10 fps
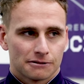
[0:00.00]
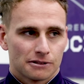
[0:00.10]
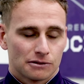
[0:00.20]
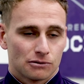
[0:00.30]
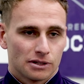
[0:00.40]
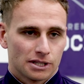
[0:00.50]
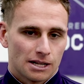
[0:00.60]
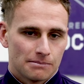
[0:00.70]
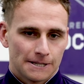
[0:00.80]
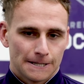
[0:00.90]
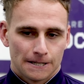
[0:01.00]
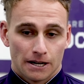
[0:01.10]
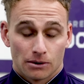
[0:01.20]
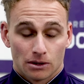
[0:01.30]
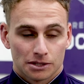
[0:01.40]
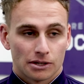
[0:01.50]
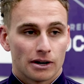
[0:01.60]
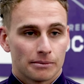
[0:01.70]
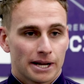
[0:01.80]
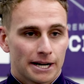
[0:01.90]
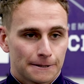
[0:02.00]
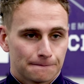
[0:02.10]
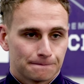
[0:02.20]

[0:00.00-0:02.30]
for this footy club, and yeah, we're all excited about it.